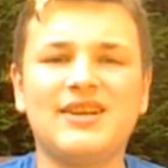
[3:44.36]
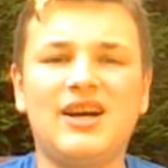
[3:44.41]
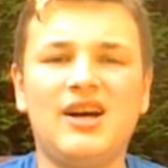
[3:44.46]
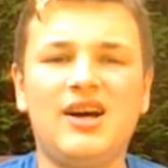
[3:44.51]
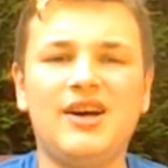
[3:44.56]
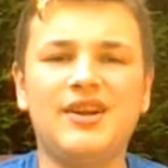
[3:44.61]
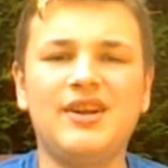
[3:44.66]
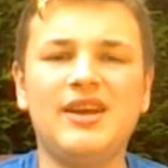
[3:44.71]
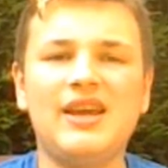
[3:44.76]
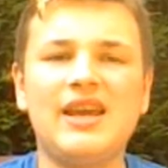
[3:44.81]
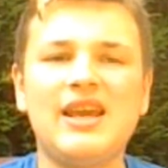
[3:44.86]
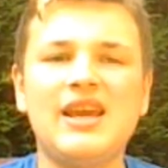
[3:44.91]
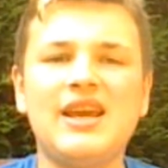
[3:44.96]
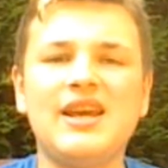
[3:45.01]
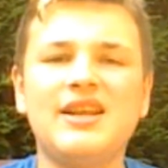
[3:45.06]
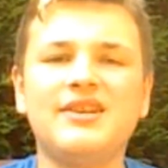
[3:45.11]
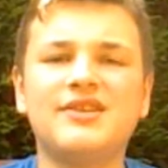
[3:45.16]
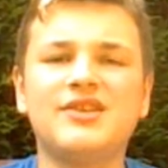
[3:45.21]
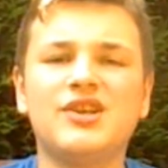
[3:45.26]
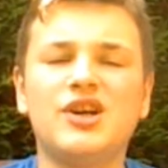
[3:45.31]
gun
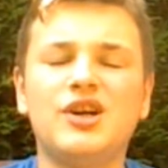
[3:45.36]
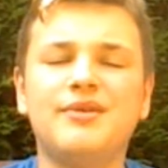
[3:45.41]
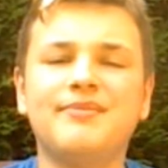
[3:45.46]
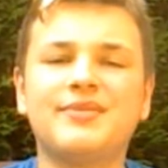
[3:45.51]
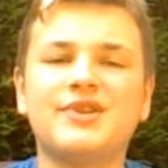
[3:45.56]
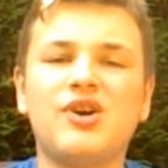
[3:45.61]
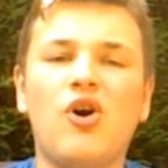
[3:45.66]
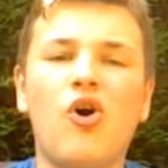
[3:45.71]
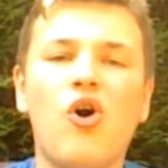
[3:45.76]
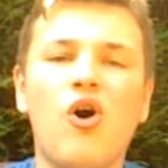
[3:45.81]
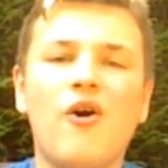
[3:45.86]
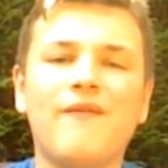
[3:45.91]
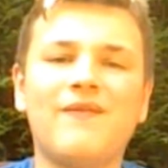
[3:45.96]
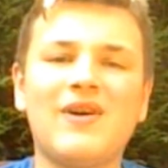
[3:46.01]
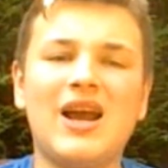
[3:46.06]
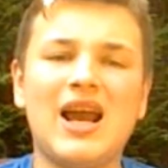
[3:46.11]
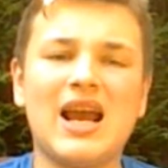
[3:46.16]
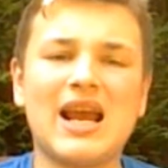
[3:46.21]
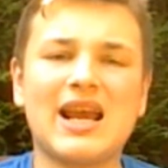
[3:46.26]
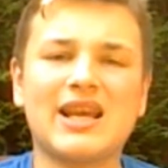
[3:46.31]
in terms of
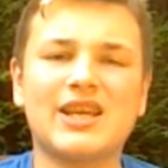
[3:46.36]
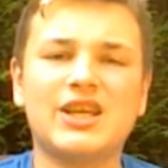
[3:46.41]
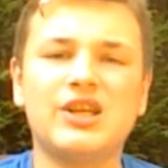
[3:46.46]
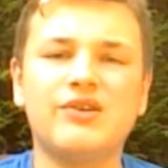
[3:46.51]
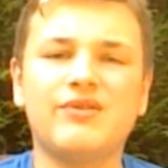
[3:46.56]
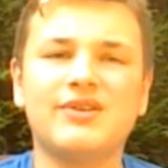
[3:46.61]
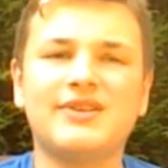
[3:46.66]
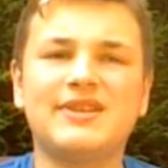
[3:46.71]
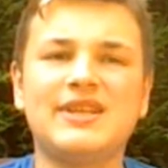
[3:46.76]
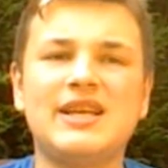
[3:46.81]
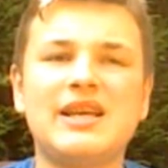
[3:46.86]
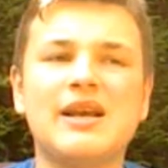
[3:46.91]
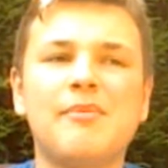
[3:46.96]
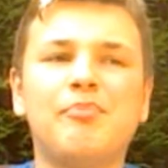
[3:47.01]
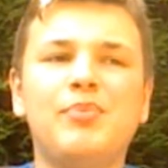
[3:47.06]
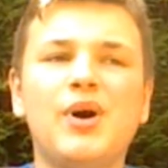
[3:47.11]
accuracy,